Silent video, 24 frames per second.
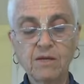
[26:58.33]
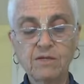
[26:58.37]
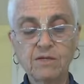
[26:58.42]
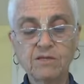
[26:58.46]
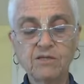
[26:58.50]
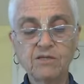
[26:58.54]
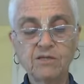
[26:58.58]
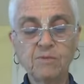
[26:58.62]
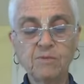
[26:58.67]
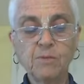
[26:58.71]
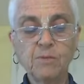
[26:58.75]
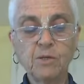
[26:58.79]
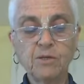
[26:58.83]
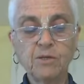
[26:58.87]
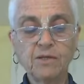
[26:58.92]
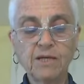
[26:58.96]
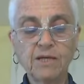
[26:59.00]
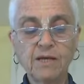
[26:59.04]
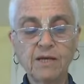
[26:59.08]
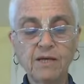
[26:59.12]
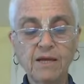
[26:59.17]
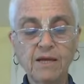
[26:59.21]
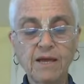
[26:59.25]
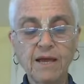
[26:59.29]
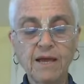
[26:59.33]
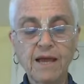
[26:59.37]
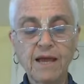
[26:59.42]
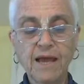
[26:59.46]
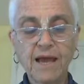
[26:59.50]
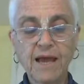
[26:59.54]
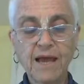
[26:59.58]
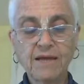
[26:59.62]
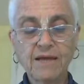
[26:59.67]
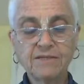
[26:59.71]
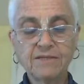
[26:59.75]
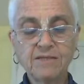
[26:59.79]
Similarly,
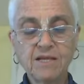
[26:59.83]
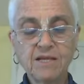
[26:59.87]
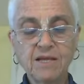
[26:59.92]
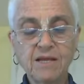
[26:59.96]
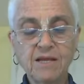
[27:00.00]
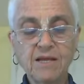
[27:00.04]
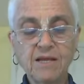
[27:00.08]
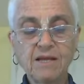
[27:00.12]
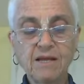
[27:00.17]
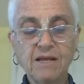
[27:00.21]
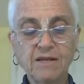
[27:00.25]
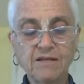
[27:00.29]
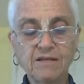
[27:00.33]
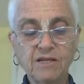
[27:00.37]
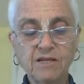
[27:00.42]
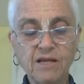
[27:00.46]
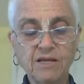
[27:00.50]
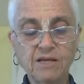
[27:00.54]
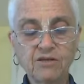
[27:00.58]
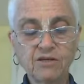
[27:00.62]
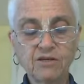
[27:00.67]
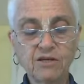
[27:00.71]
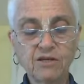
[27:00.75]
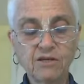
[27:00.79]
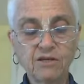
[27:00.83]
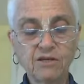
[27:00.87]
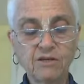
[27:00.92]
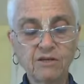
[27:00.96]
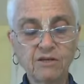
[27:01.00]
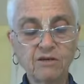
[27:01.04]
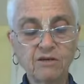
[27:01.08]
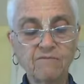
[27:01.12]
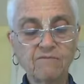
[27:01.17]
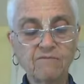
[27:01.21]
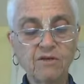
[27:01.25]
as the inundation of